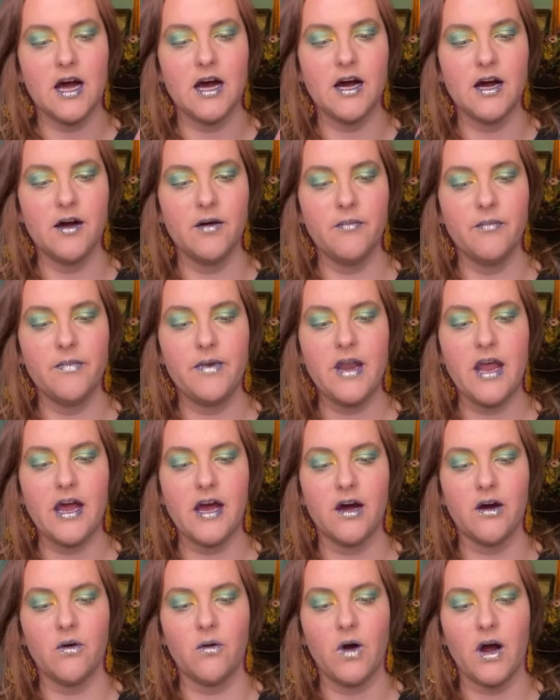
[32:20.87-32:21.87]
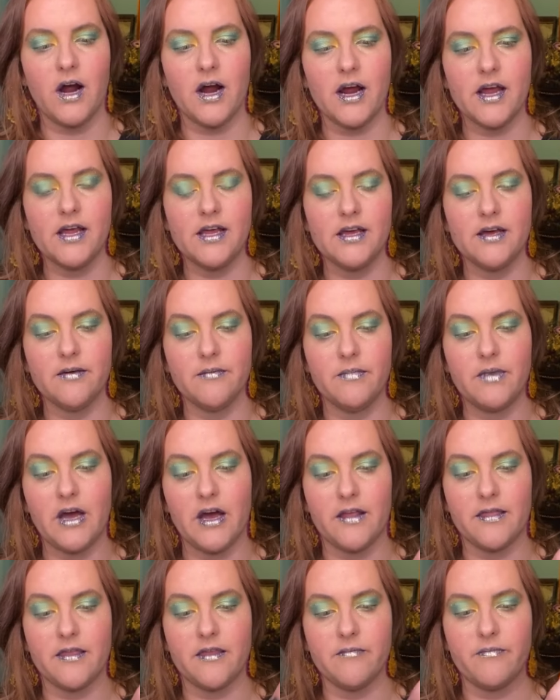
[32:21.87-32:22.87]
Now,
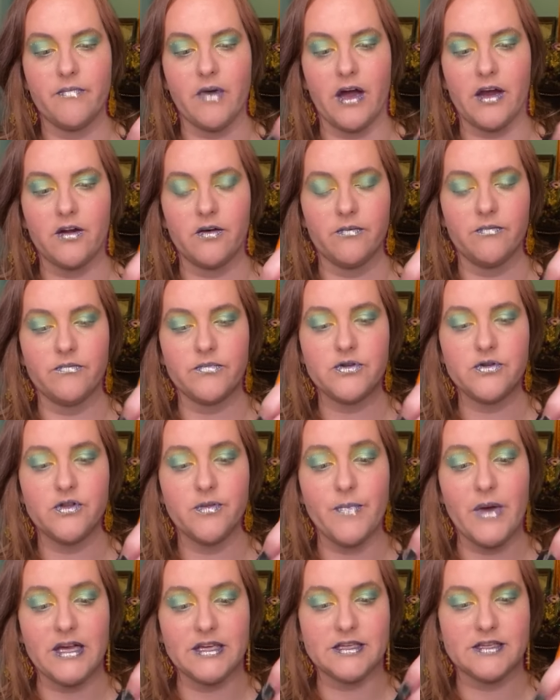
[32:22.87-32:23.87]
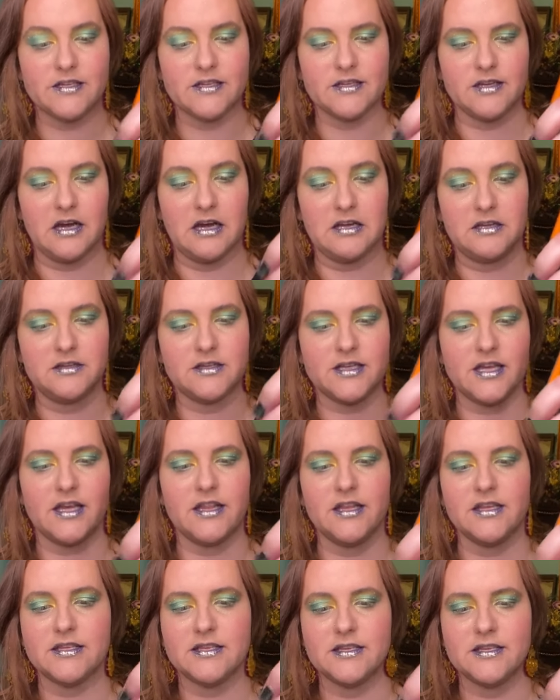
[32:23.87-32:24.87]
I don't do the best designs,
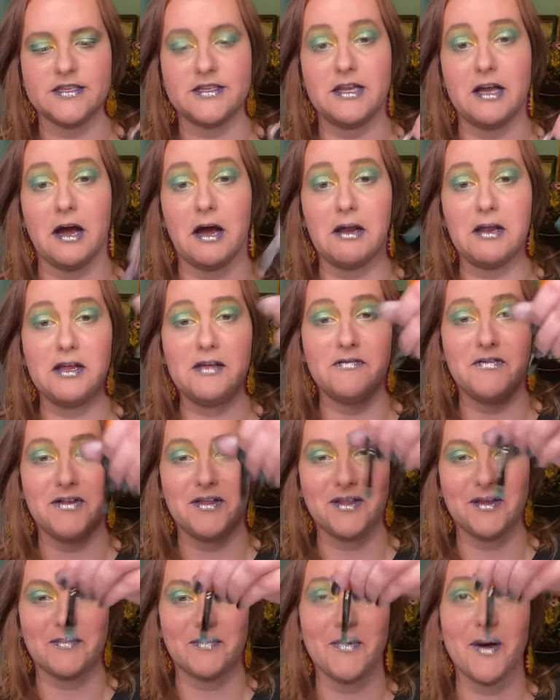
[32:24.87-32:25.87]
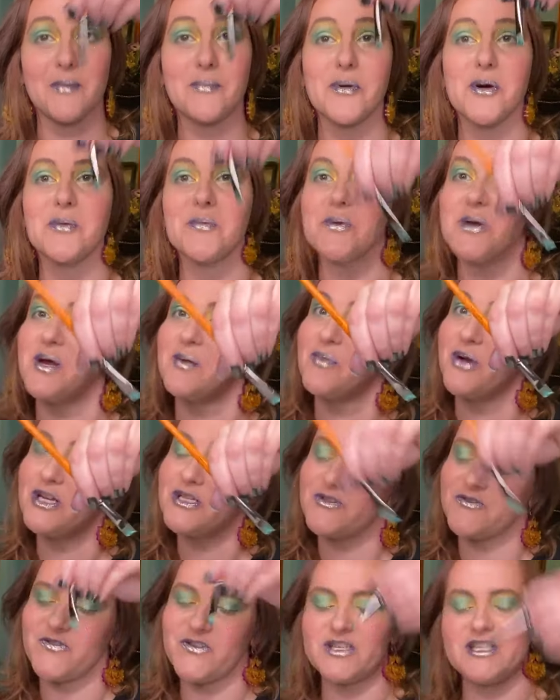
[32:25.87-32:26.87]
and this is not even the appropriate
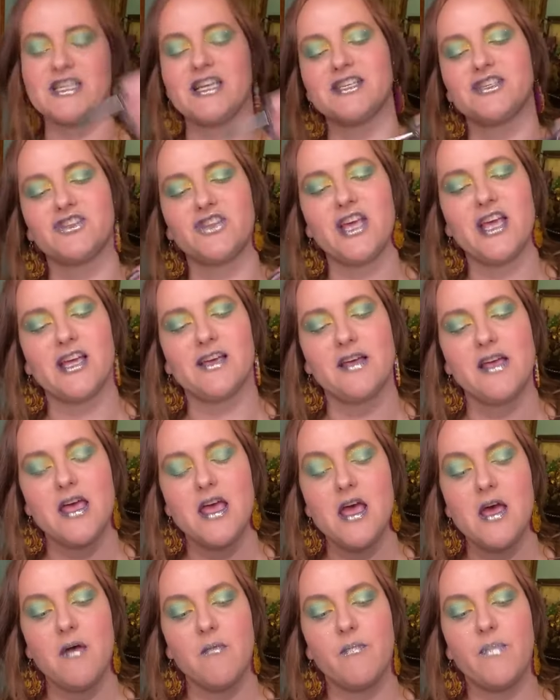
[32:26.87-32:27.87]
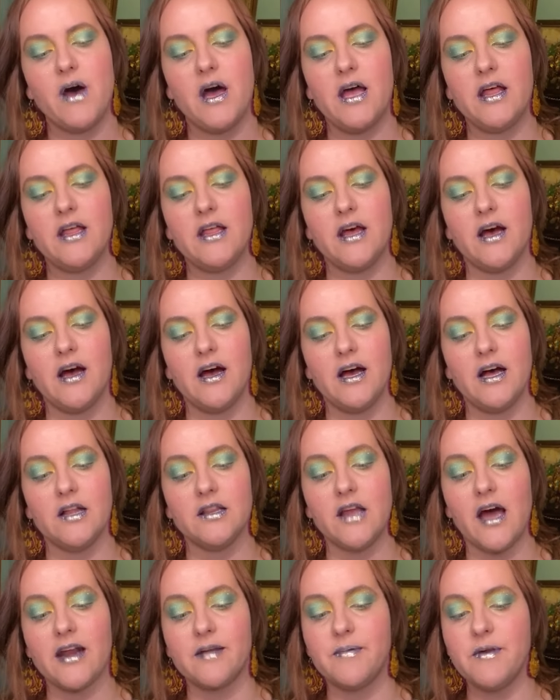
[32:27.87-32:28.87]
brush for such thing. But
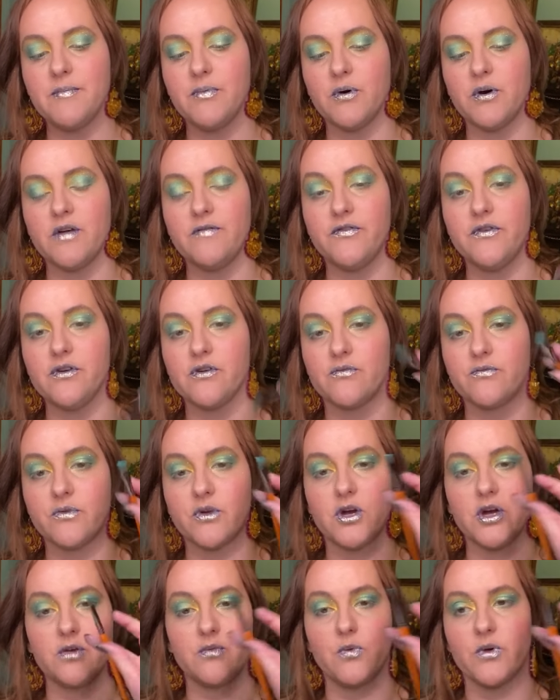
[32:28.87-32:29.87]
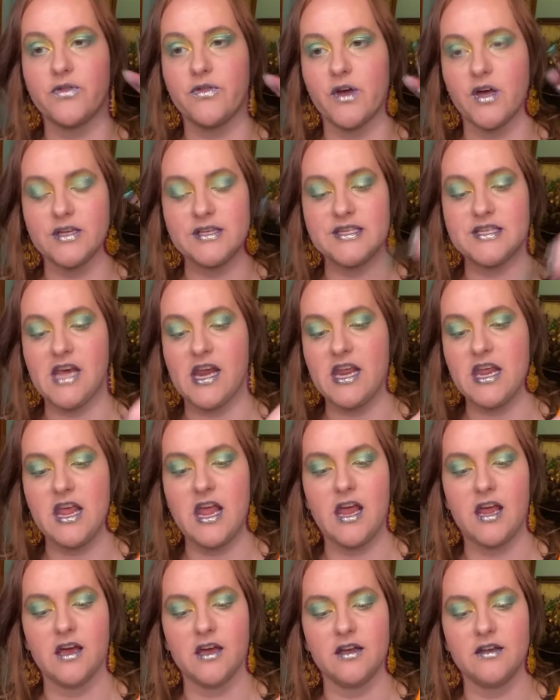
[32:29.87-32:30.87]
a lot of people, if you're good with a steady
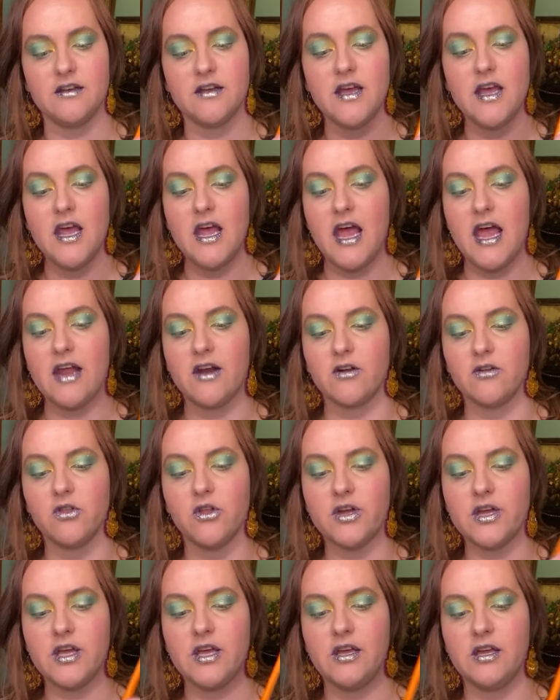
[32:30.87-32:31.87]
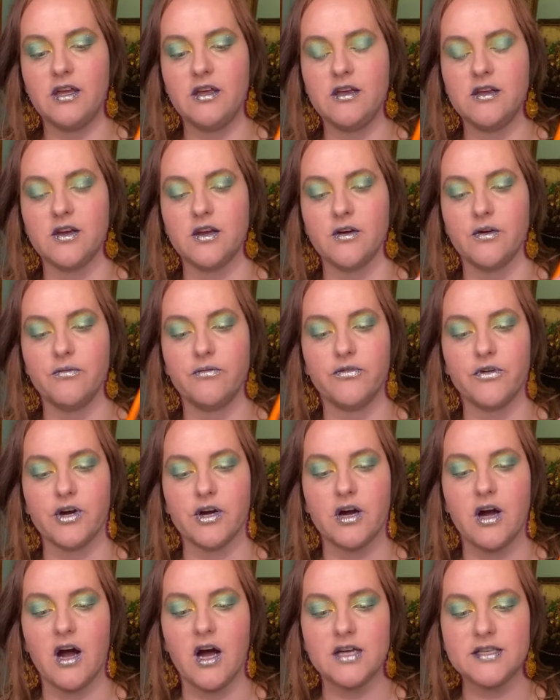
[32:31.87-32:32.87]
hand and are looking, for
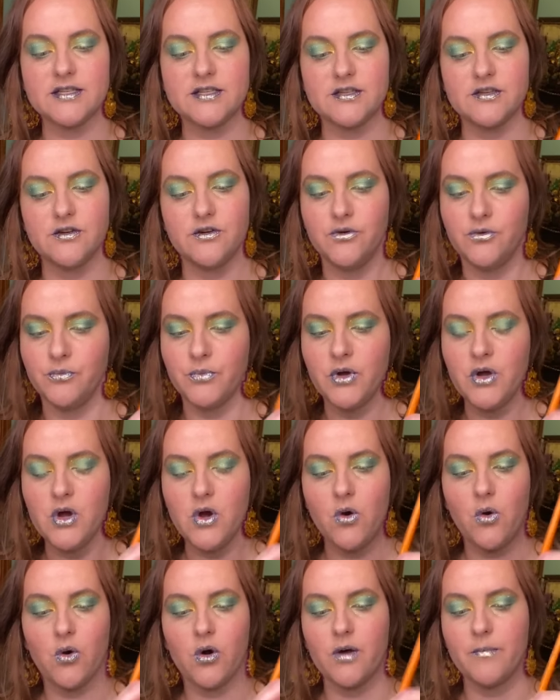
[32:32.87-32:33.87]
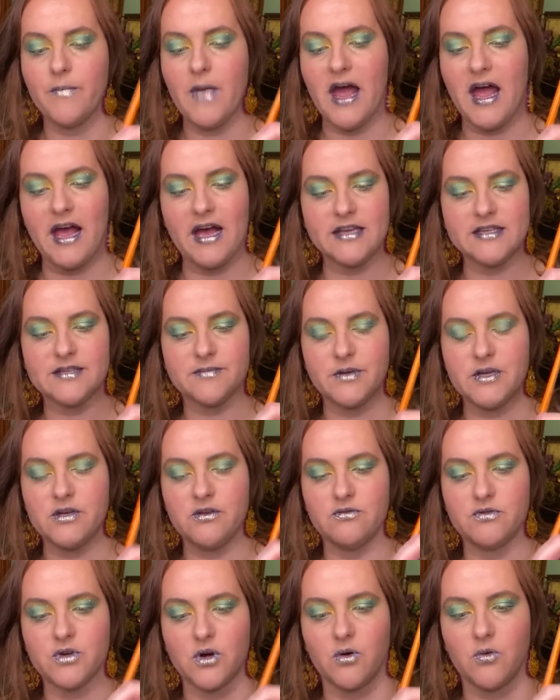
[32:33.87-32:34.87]
a costume or a mask, but
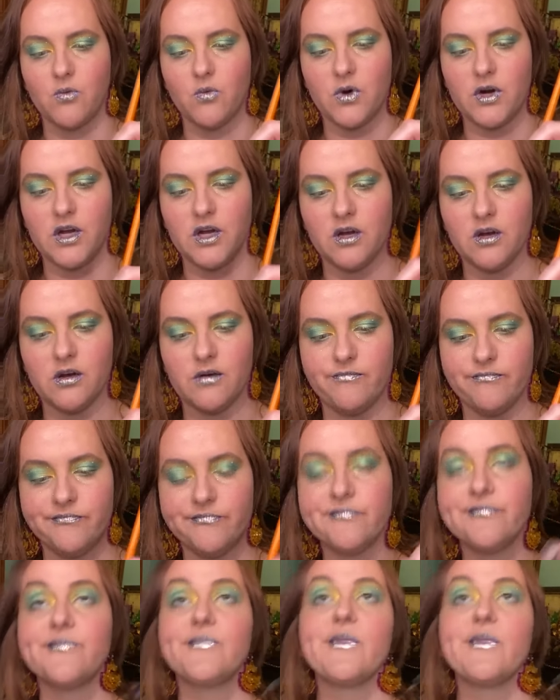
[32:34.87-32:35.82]
you don't want to